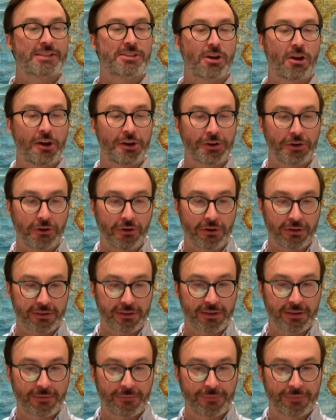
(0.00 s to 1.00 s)
on
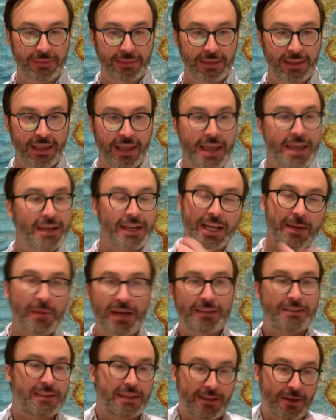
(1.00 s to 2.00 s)
Earth. Now you
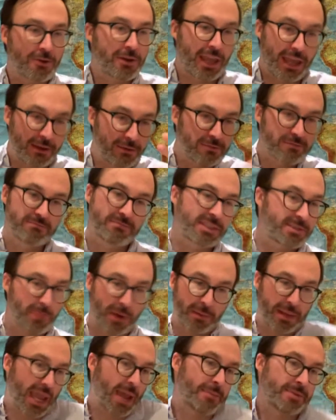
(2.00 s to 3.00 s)
might think, okay, this
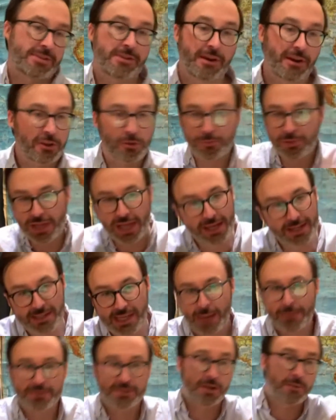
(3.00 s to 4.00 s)
probably happens on other planets,
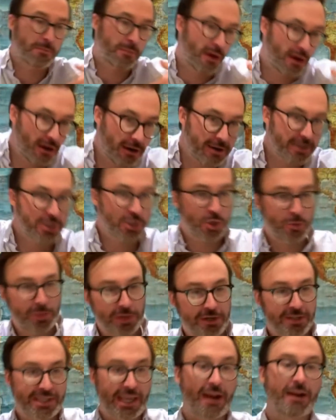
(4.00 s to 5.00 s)
happens on Mars,
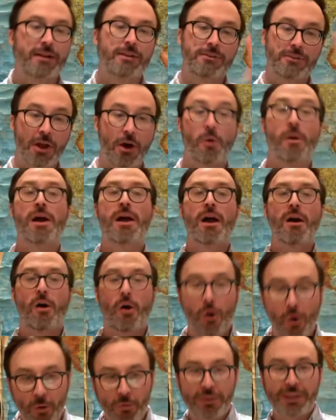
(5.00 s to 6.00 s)
Jupiter, Saturn. No,
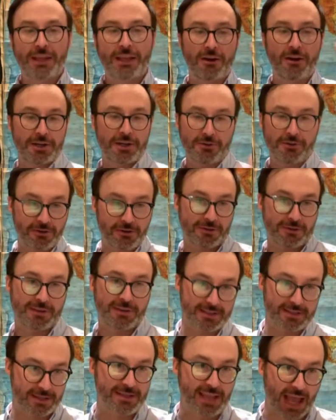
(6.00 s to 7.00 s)
only on Earth
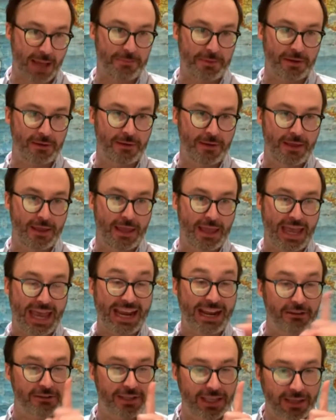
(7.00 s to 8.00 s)
does this happen.
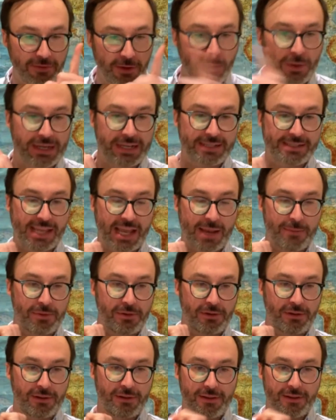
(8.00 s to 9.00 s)
And I'll give you an
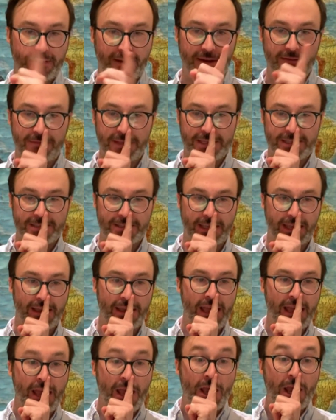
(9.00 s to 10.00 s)
example of this, okay?
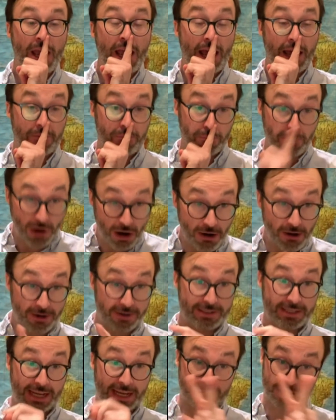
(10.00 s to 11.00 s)

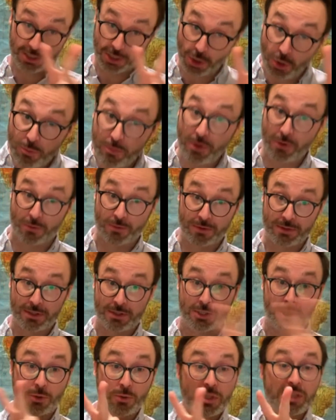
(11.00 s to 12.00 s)
Mars has 2 moons,
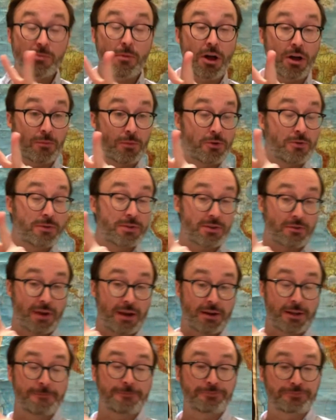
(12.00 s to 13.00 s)
2 small moons
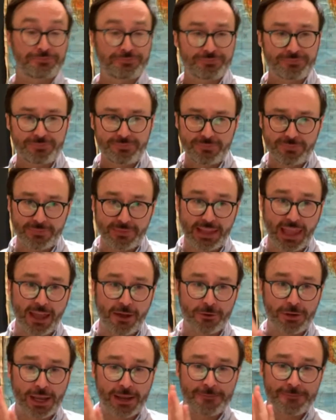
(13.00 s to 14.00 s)
around it,
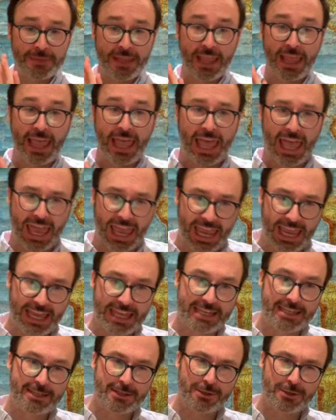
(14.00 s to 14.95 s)
okay? And